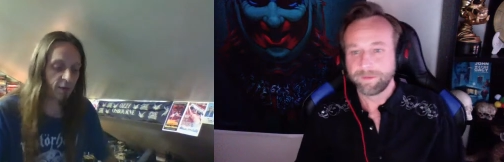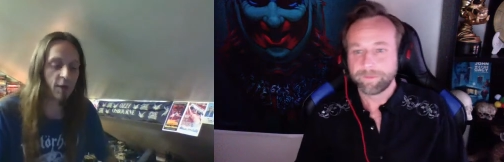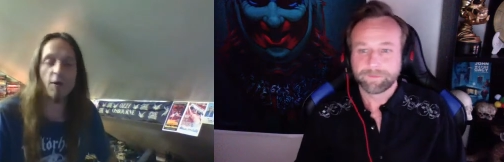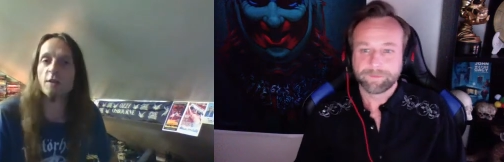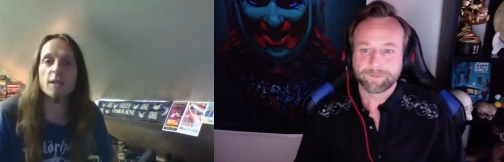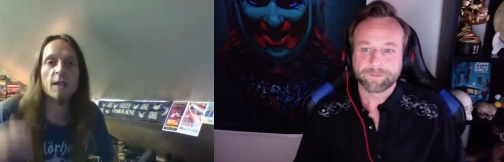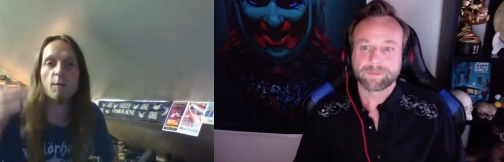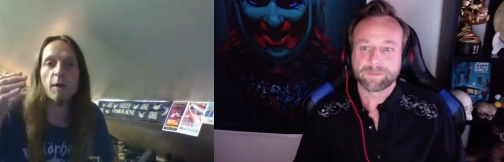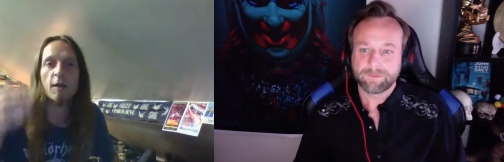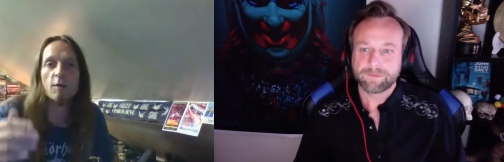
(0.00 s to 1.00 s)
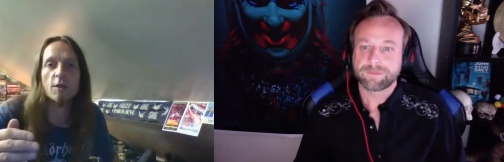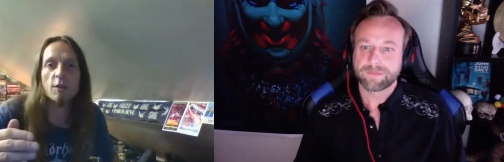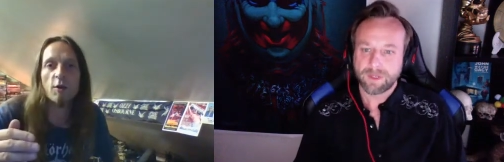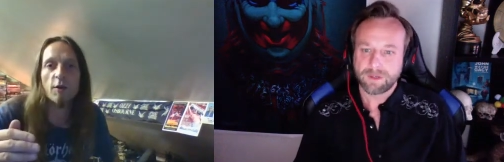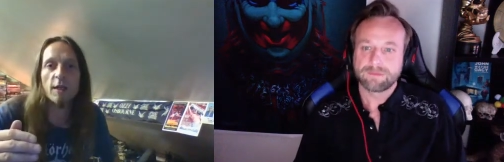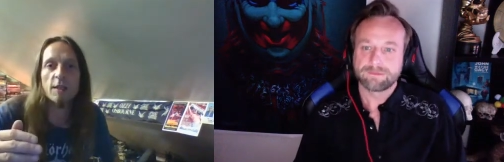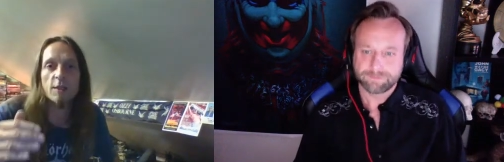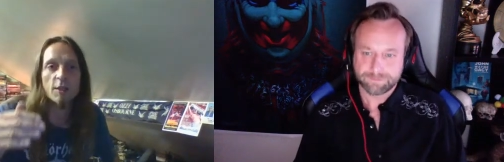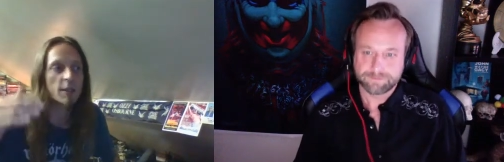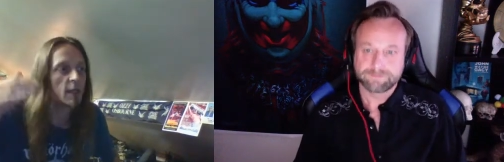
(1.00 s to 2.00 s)
Speaker 1: for years. It's like one of those stories
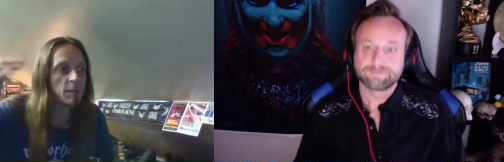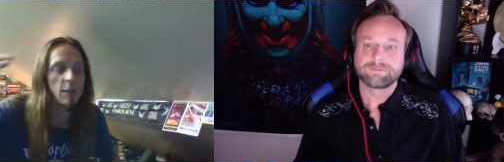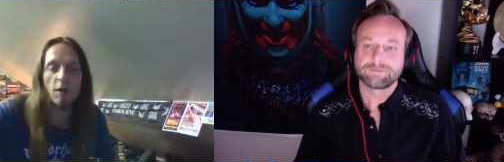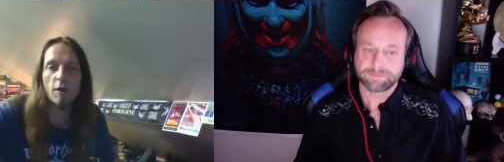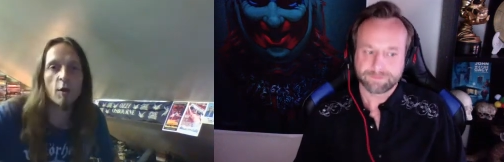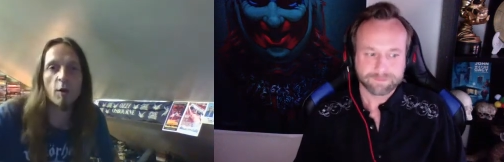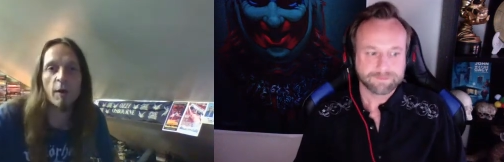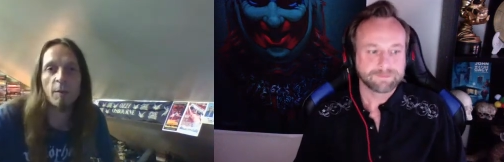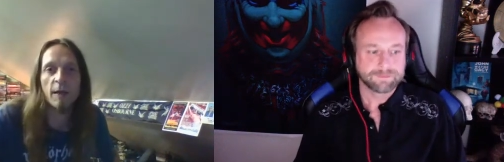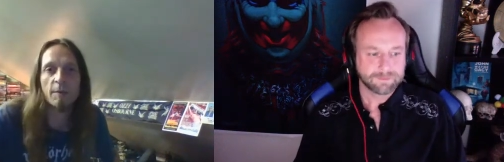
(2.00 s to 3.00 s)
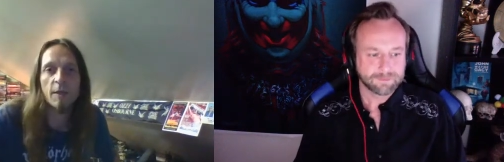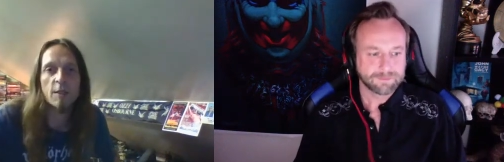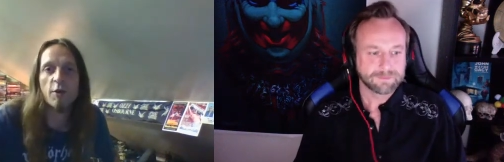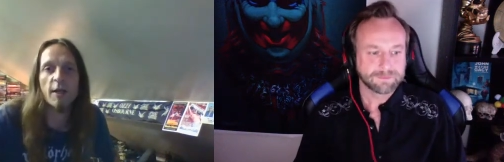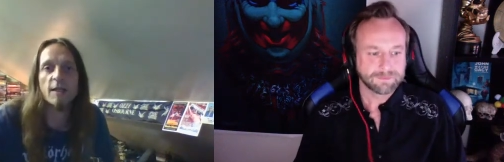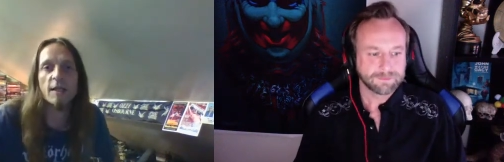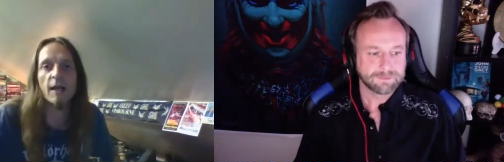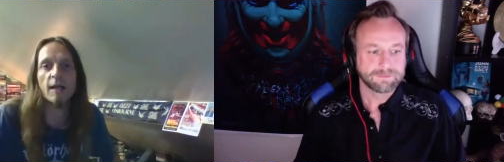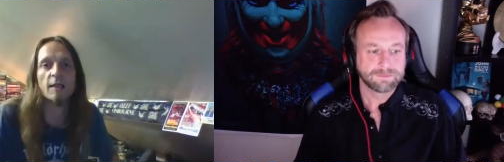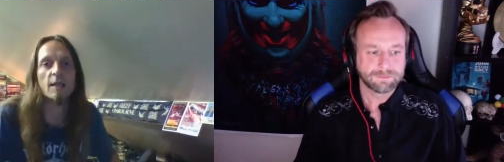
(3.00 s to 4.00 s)
that just keeps on going, man. It's
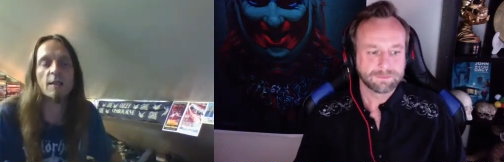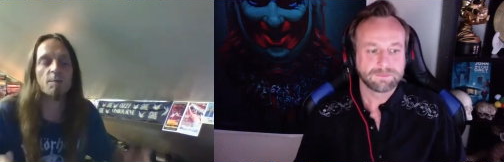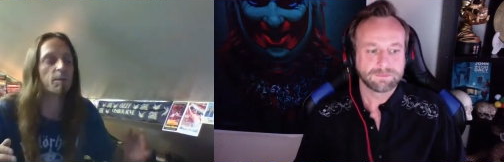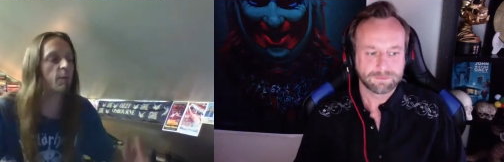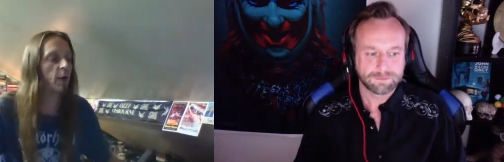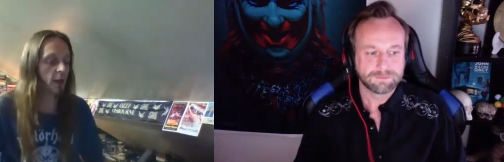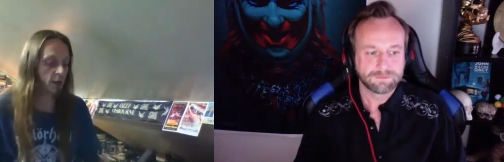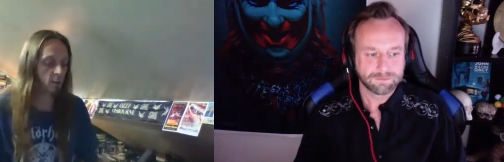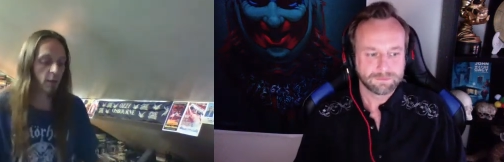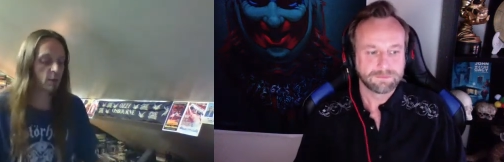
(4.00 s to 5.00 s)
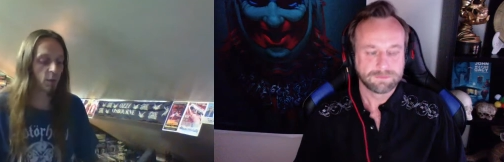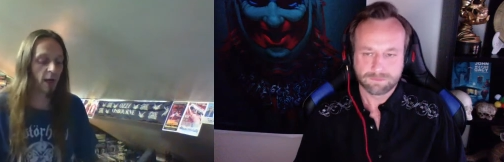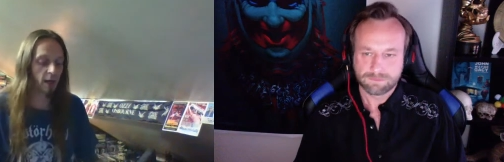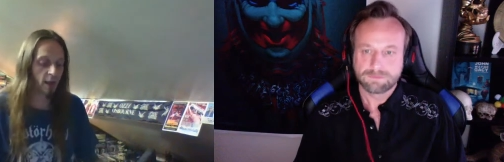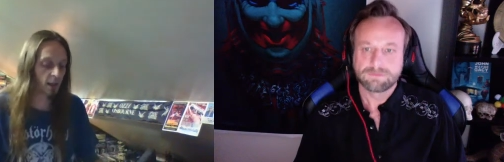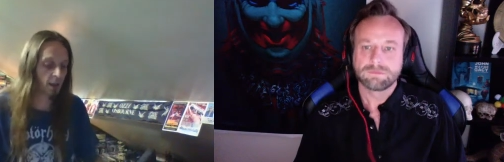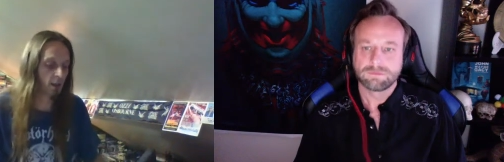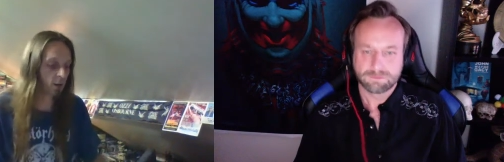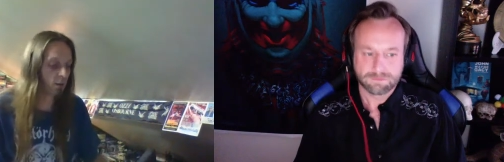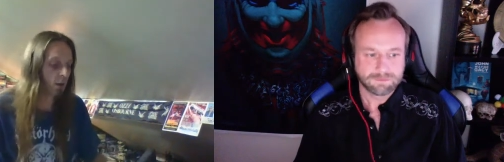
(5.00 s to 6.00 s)
crazy. Like it's it's fucking it's wild. Like
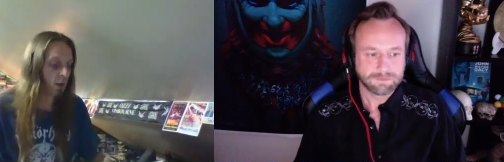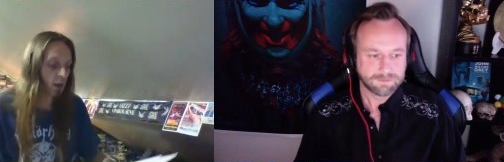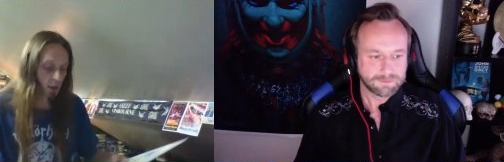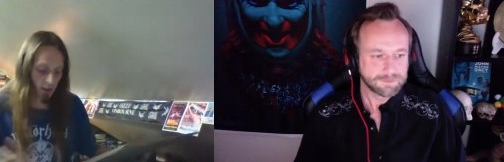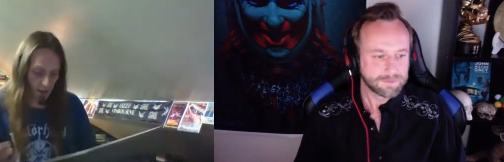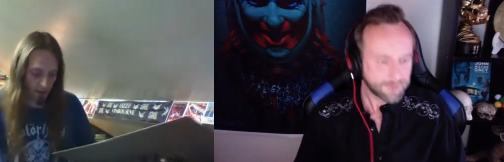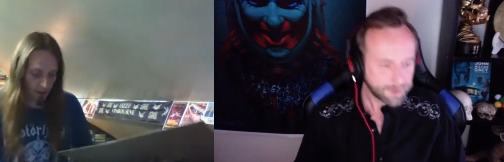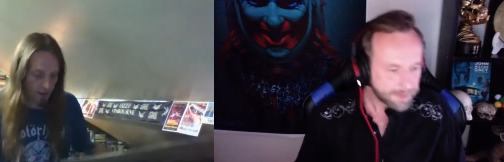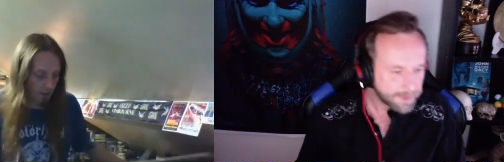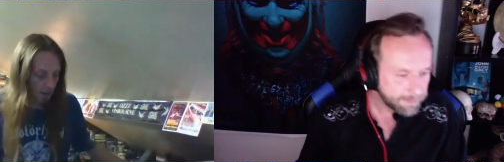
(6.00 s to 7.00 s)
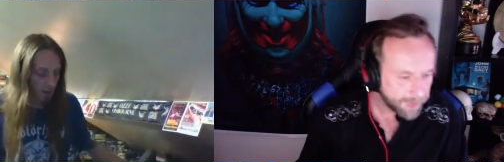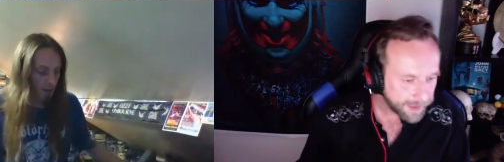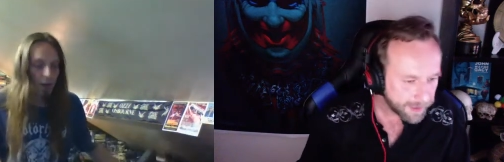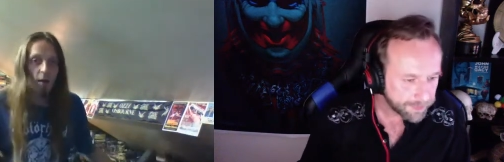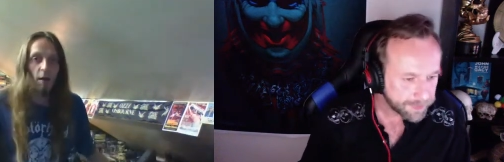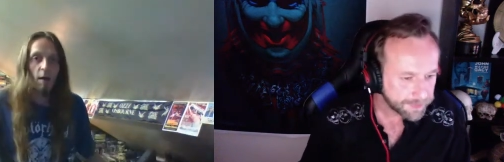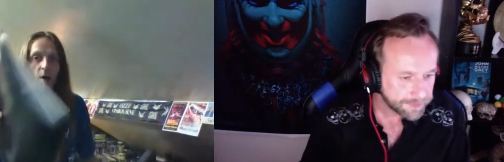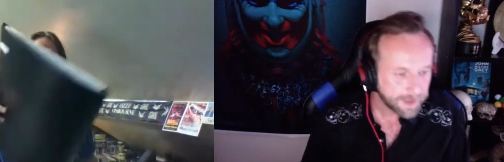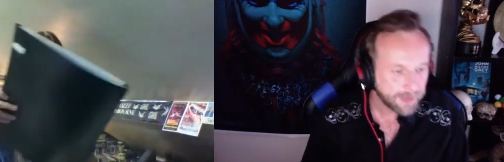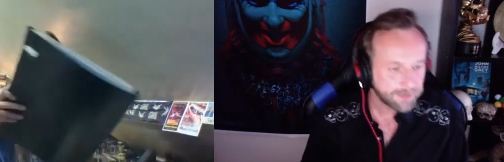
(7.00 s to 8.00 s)
you
Speaker 2: know. So like the, goodbye yeah. helter
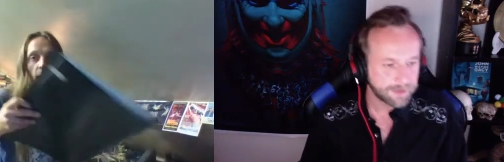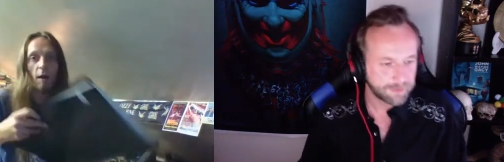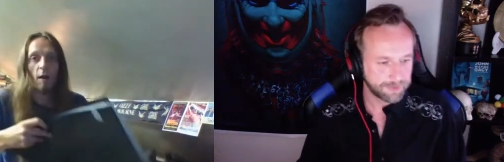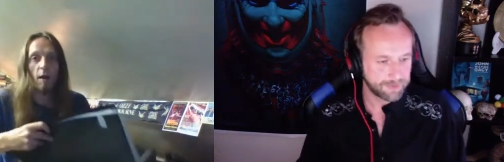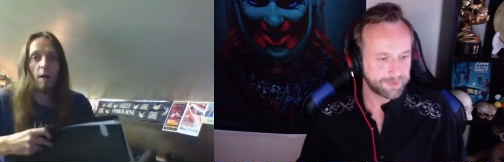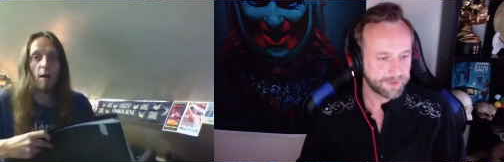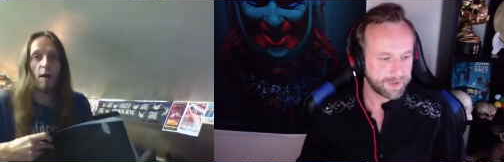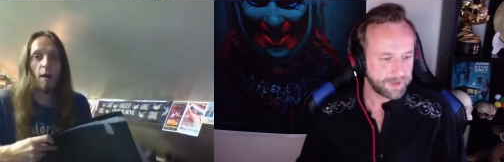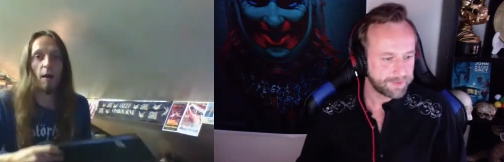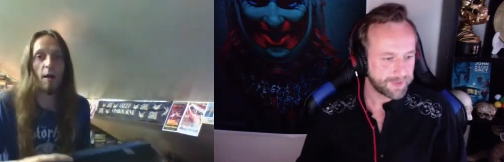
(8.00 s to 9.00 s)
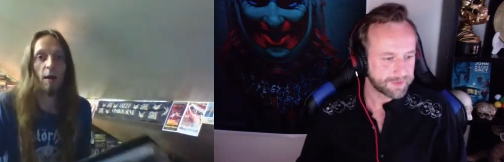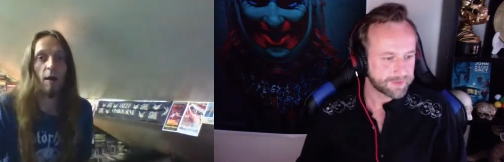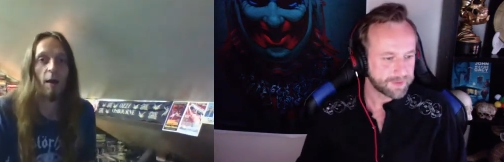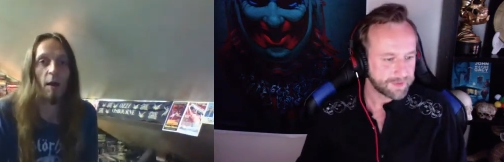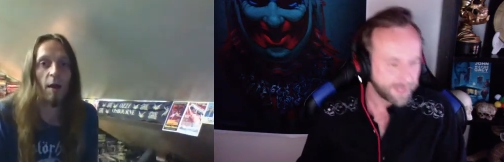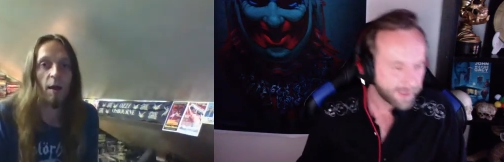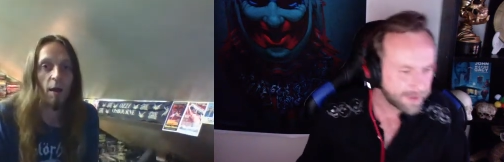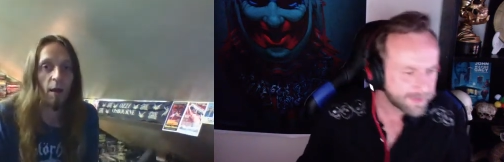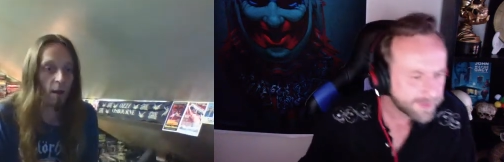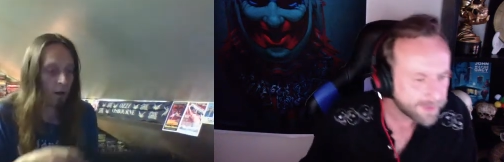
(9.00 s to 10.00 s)
skelter. Bruce said he's that's good.
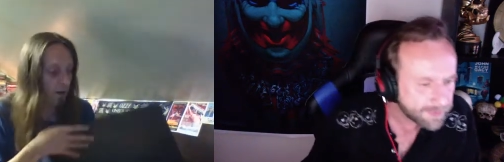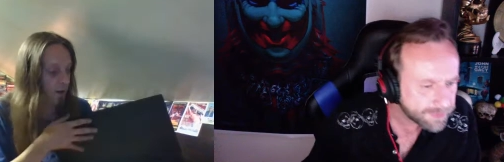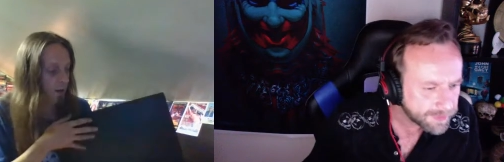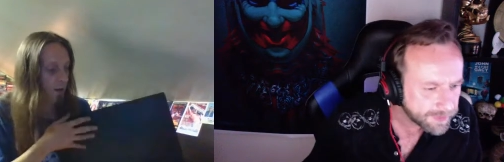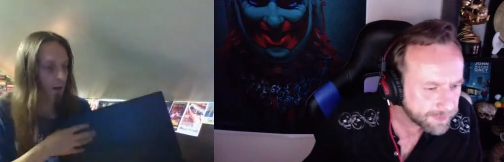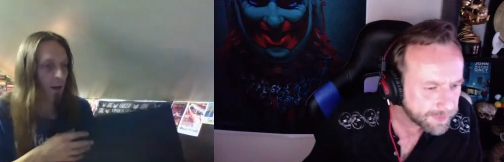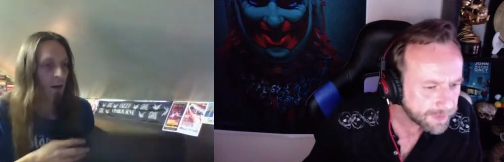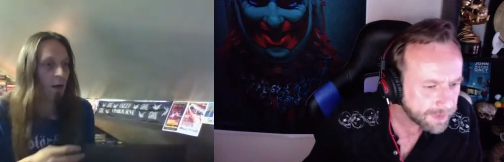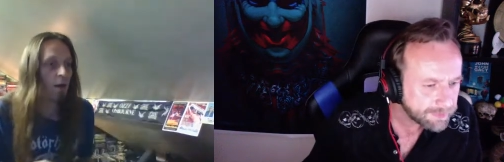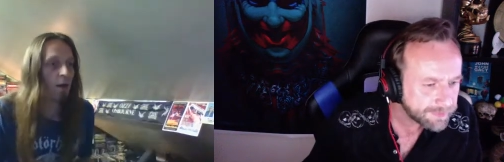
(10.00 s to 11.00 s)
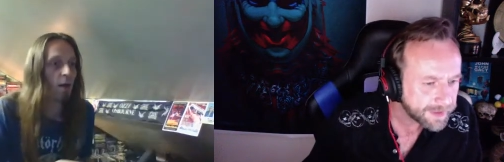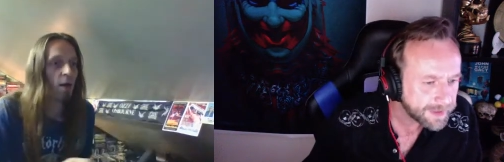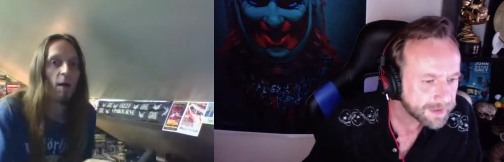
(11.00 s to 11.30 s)
Eric said also did one called Fighting